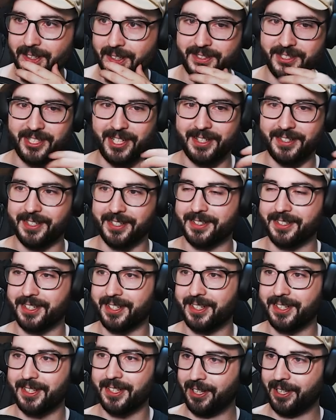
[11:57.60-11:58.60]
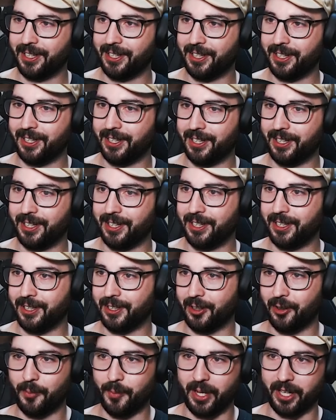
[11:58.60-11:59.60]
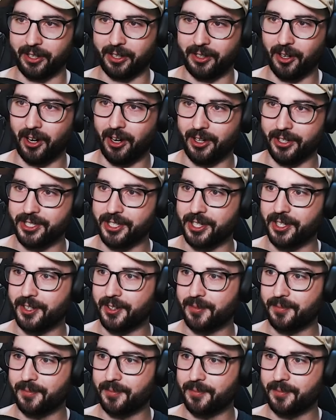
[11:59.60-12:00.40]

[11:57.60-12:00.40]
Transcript: Jesus. Oh my gosh.